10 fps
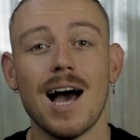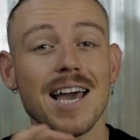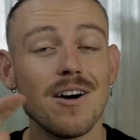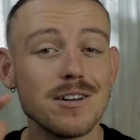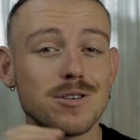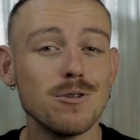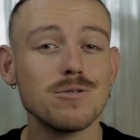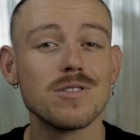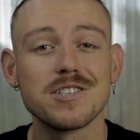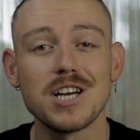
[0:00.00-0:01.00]
AI
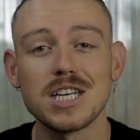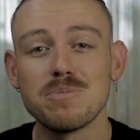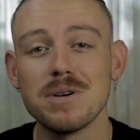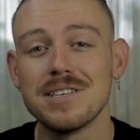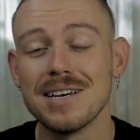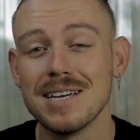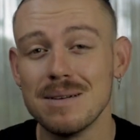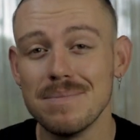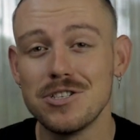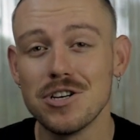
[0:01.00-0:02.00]
tools like ChatGPT
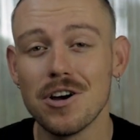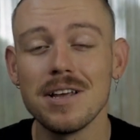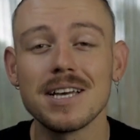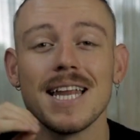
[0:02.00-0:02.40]
and Midjourney